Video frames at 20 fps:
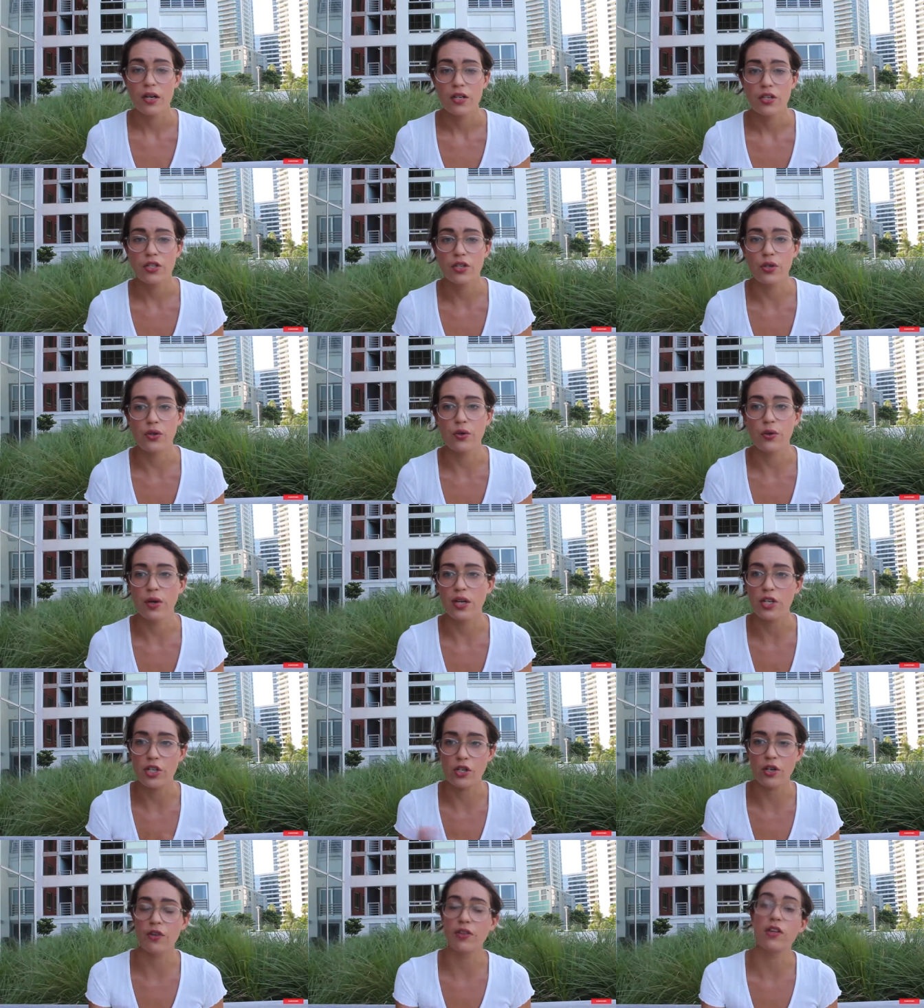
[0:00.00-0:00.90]
to
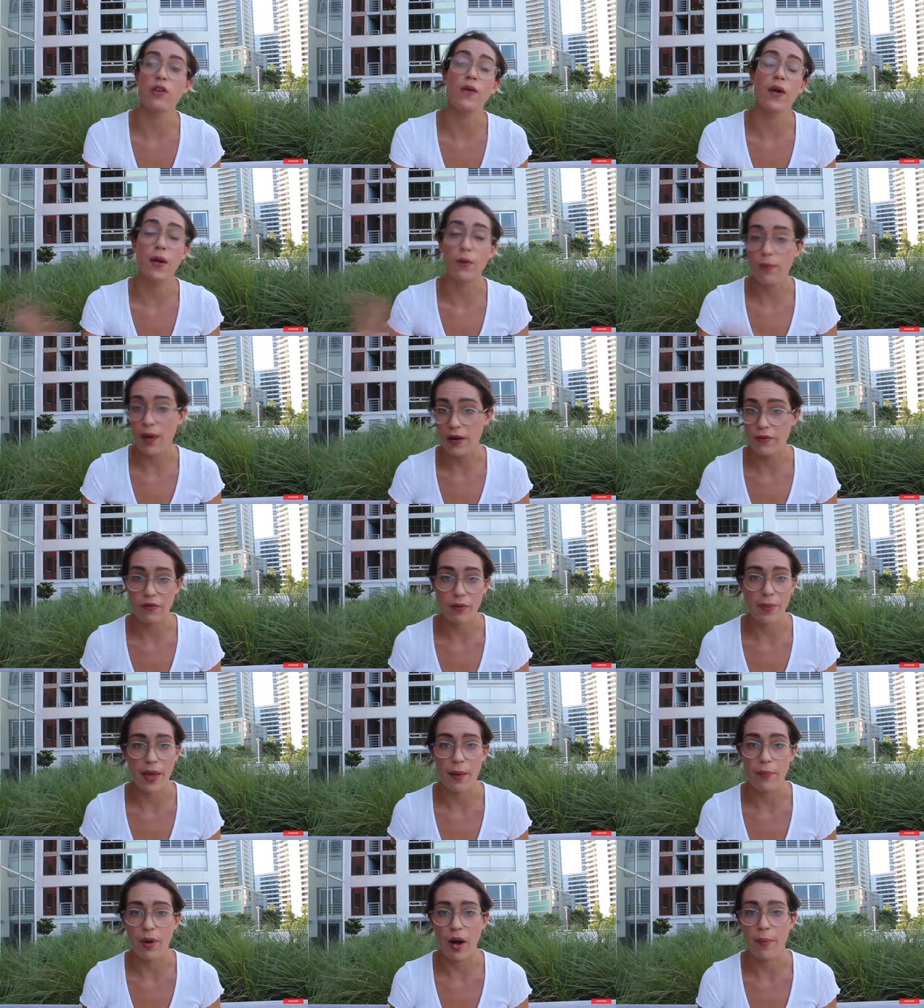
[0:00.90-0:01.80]
ensure that you get rent from
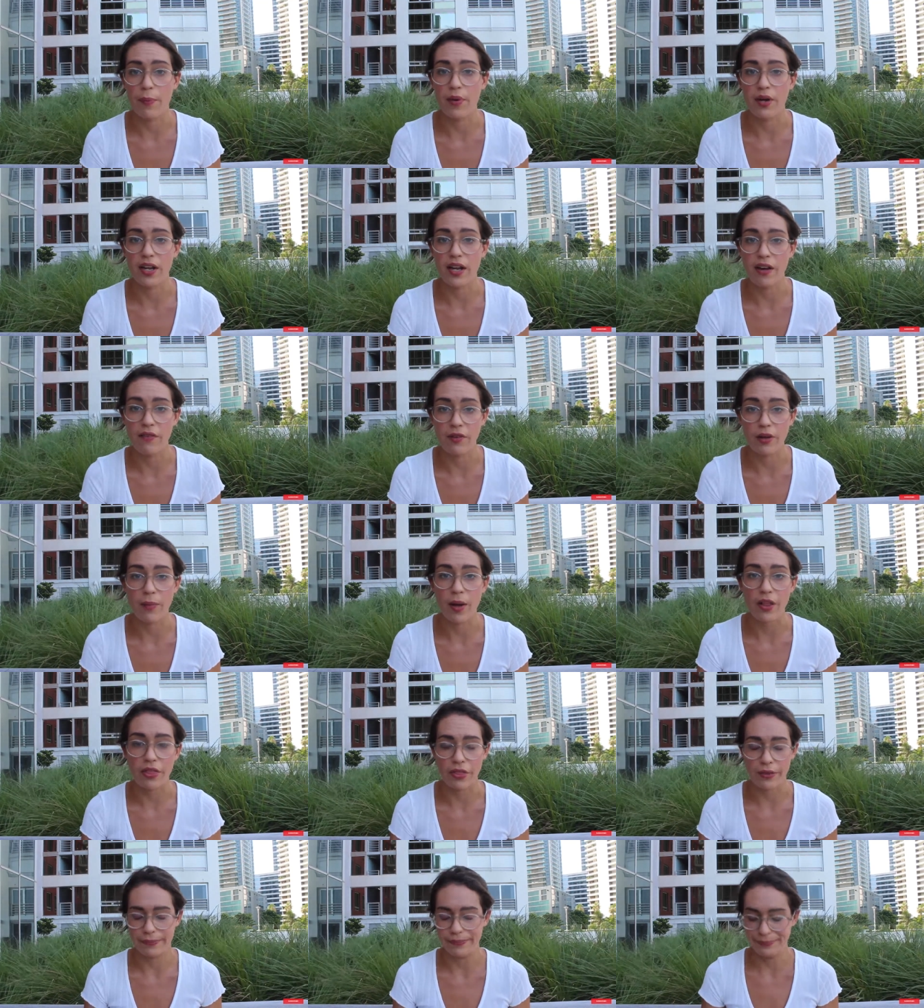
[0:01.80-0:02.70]
that property every
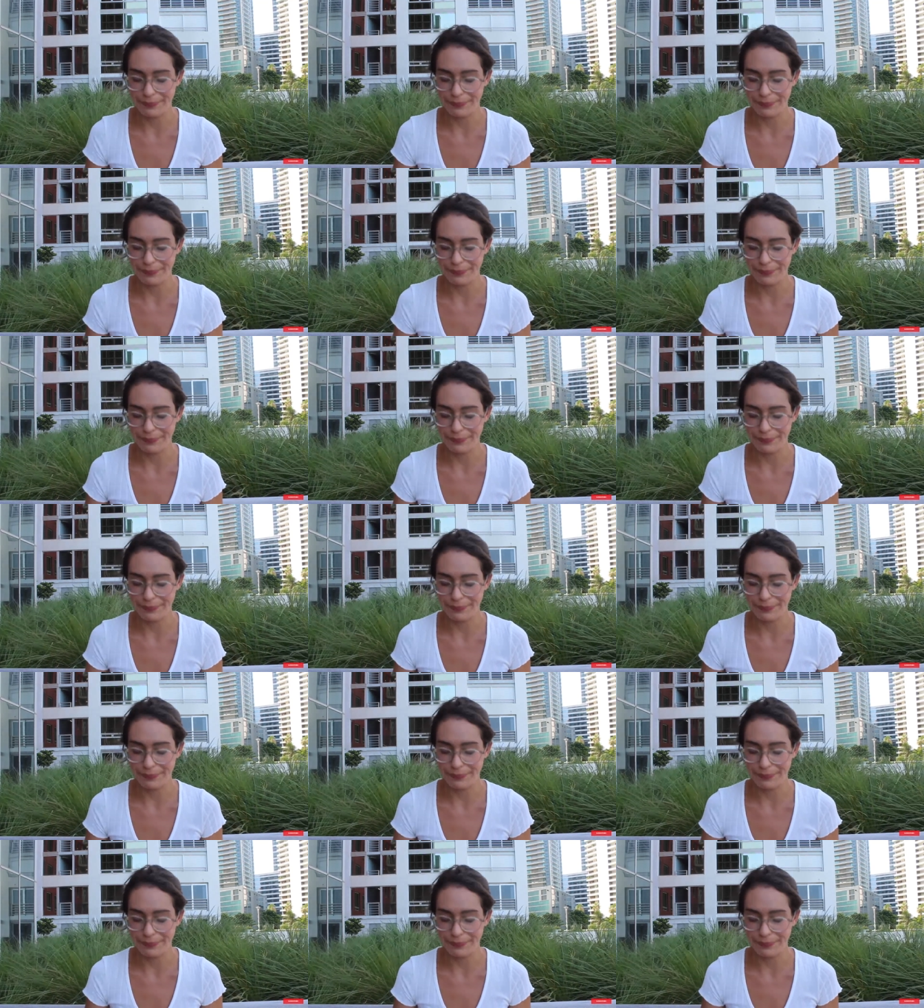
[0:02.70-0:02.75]
month.